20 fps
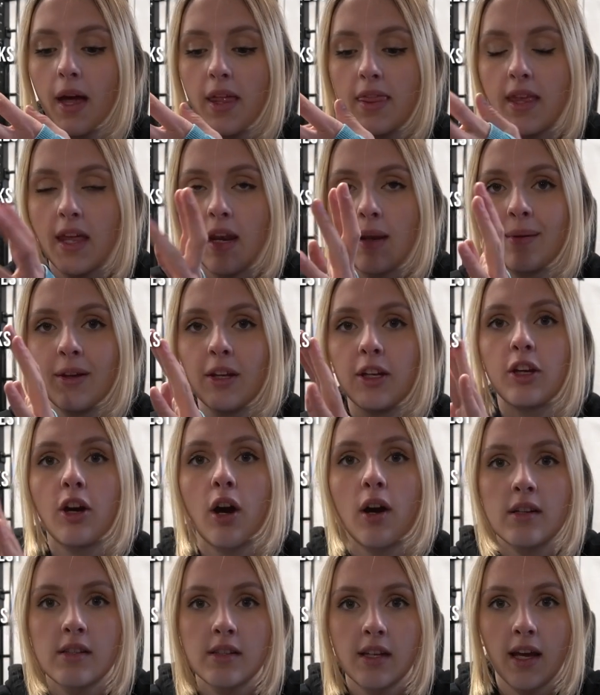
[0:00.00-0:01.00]
And then I'm gonna
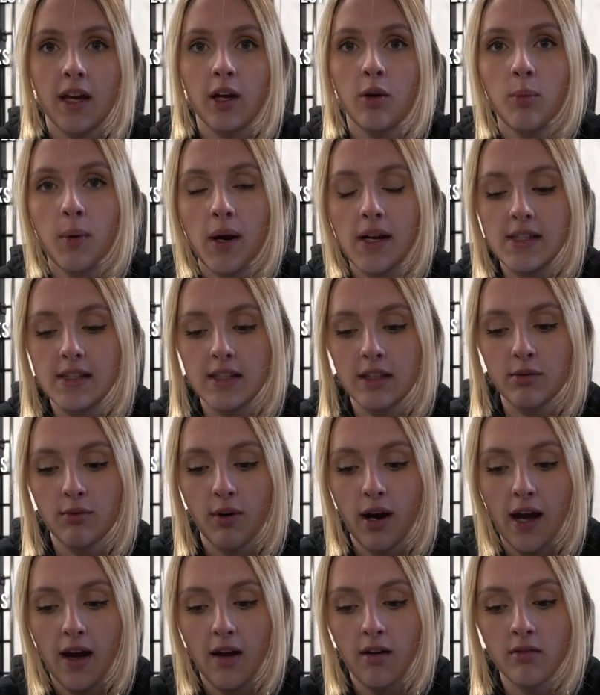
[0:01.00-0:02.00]
go into like a weighted
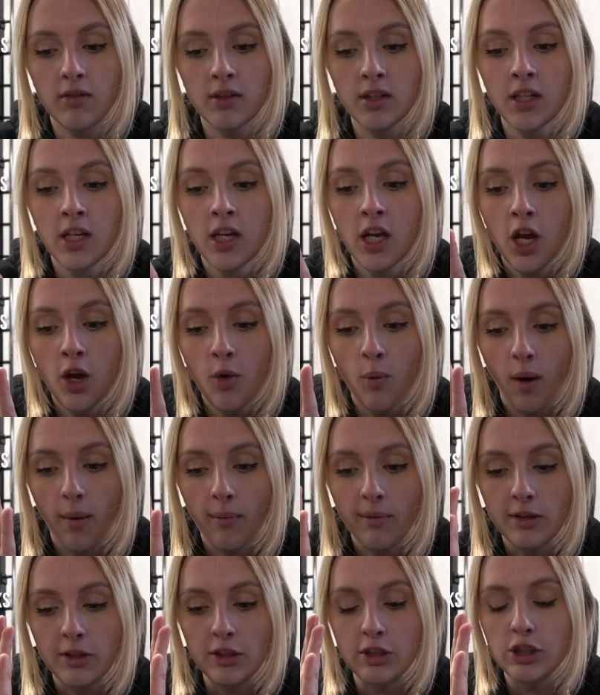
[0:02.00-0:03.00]
round where
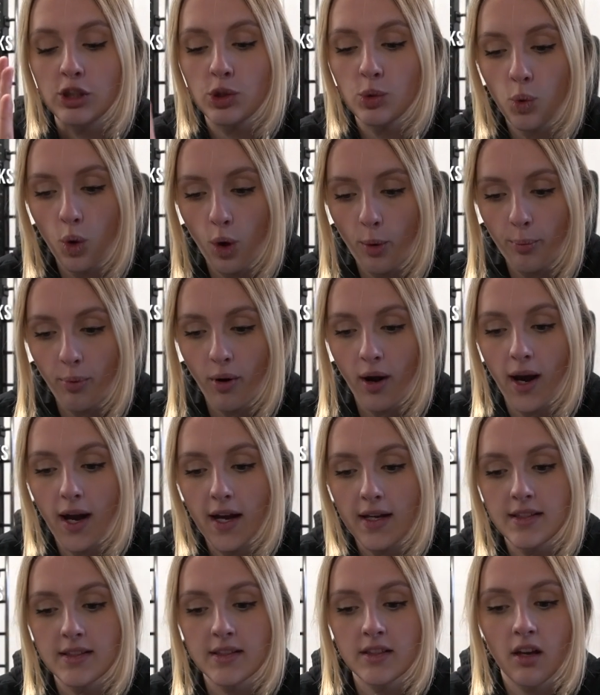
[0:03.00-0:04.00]
I'm gonna do squat
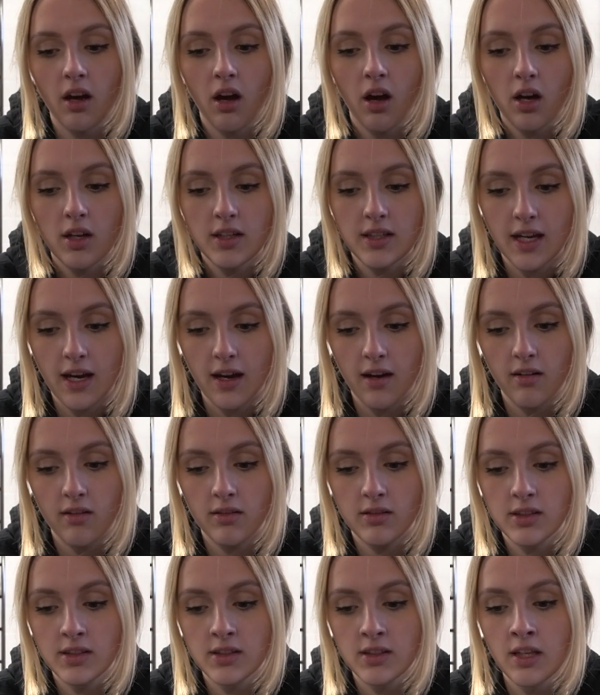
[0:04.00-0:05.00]
press,
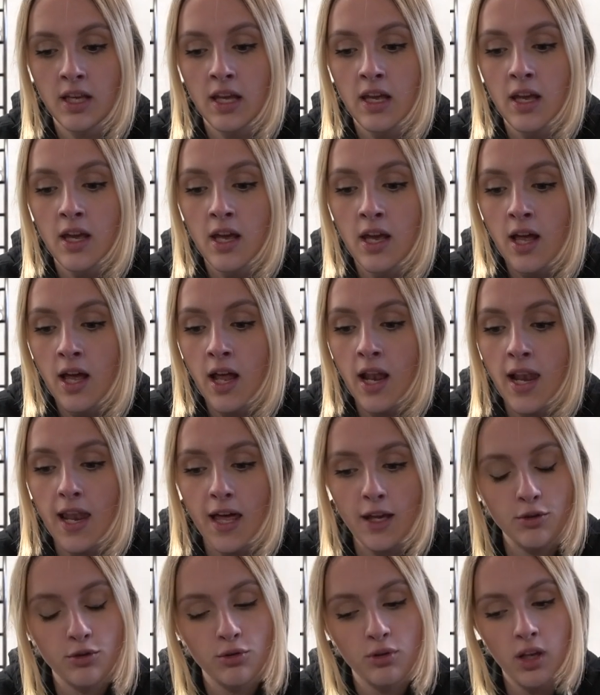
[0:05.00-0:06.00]
RDLs,
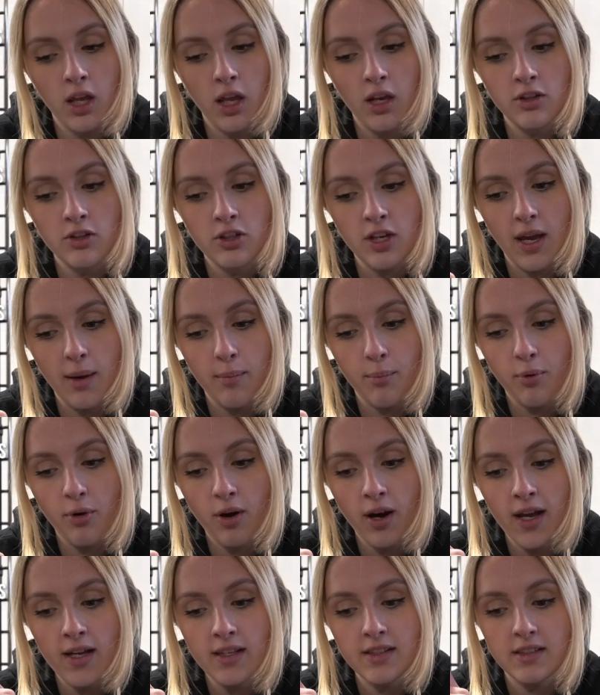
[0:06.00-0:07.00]
lateral lunge and
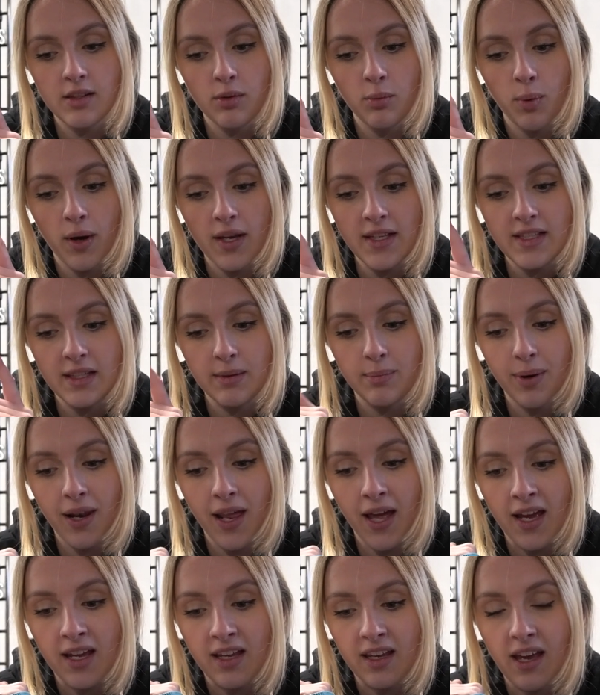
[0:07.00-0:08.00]
press, weighted
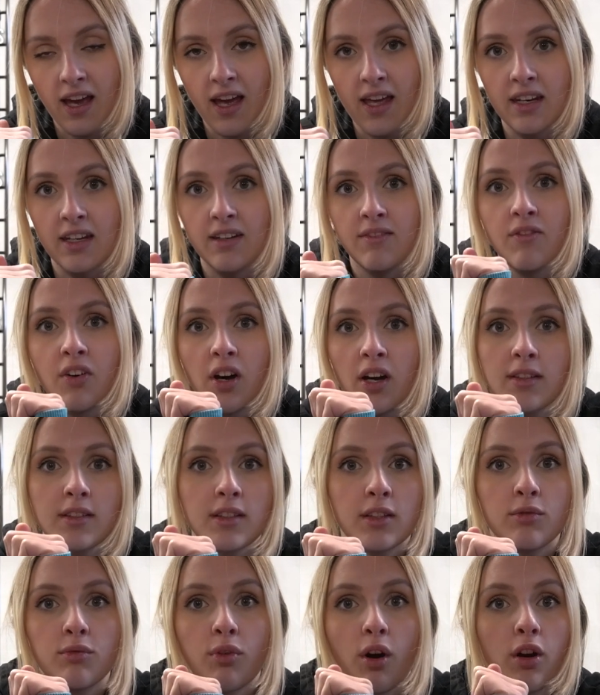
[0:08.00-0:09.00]
plank and
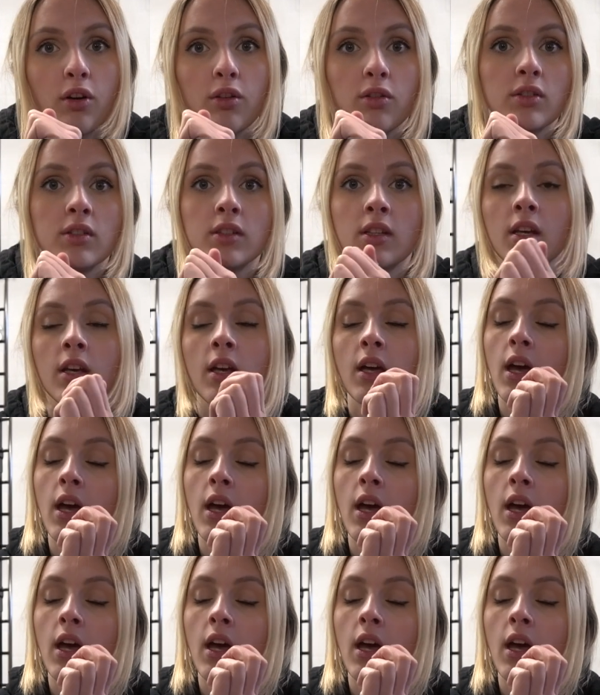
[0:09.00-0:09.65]
inverted rows.